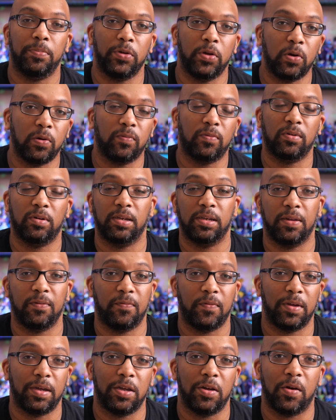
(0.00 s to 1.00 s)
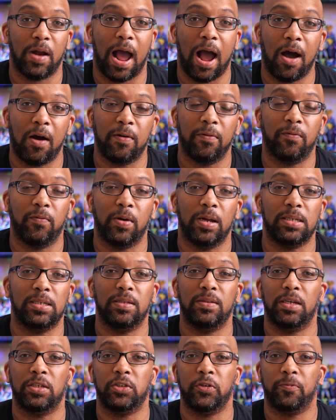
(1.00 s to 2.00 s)
beautiful looking figure out of
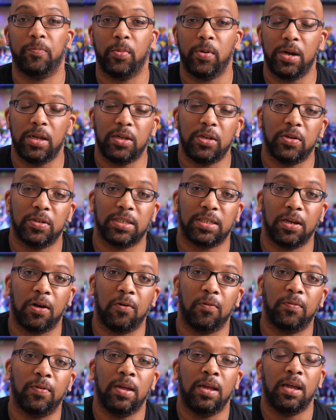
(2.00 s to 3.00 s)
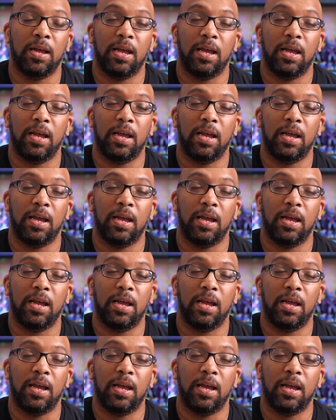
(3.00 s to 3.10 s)
resin that you've printed yourself